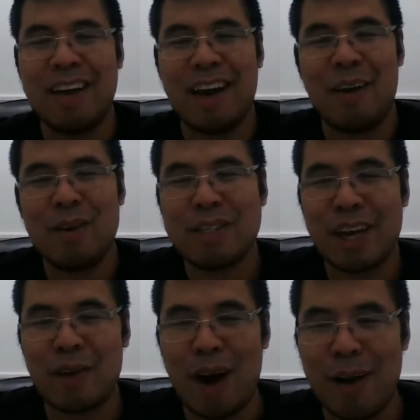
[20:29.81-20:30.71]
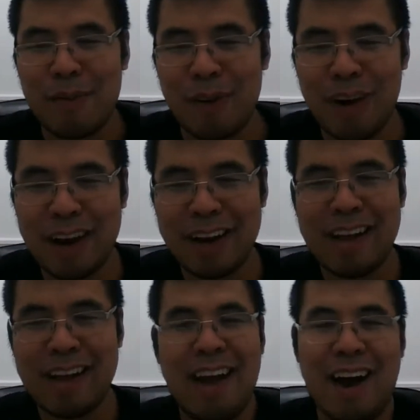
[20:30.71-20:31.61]
I always get crap for it
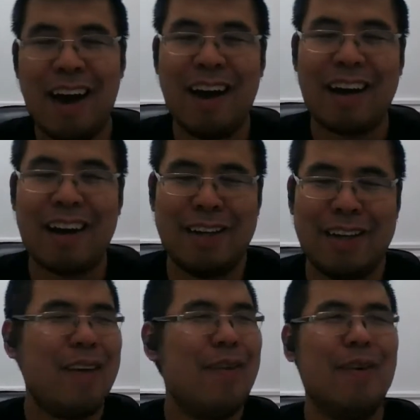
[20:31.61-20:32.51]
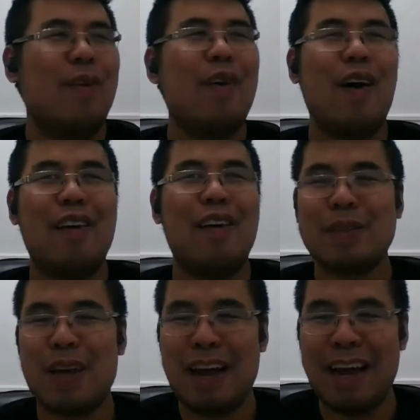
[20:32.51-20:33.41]
because I even wrote
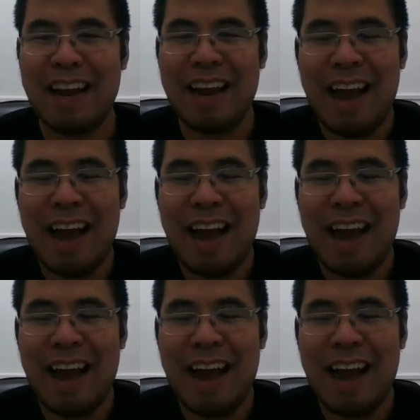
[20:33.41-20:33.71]
articles on it.